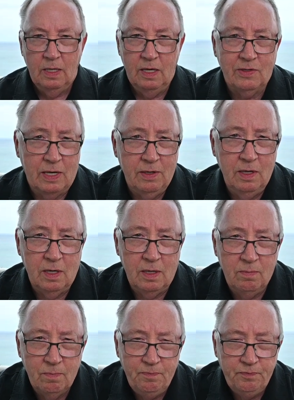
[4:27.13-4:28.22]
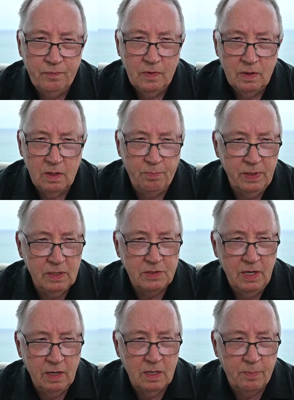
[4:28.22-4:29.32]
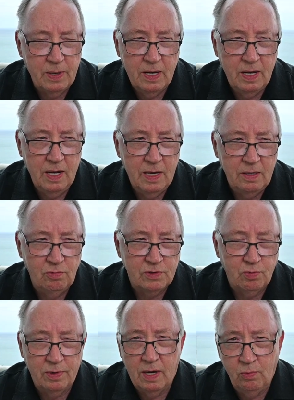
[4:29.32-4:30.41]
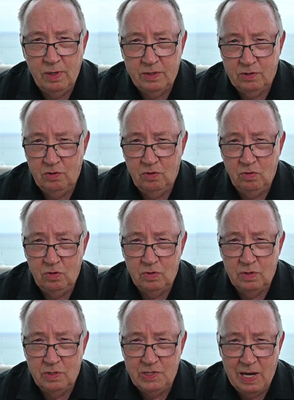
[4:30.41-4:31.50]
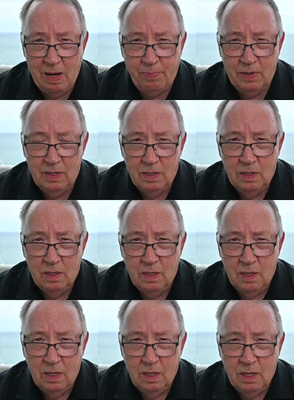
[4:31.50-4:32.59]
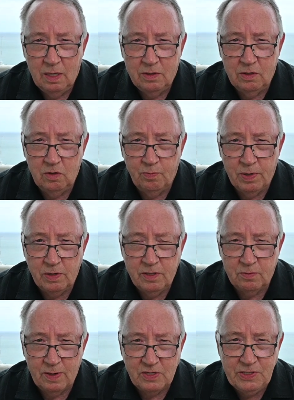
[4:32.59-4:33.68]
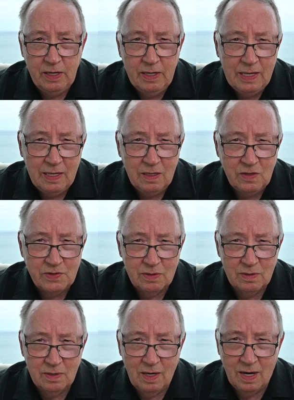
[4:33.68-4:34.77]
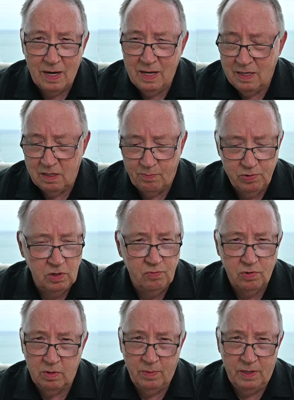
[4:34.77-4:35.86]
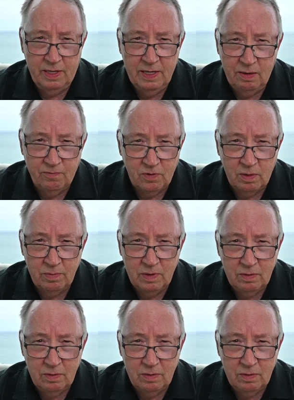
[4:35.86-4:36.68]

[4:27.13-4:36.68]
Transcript: Yes, I did. The biggest hiccup I had was when I went to JEP to purchase my CDs. I had to prove where the money came from.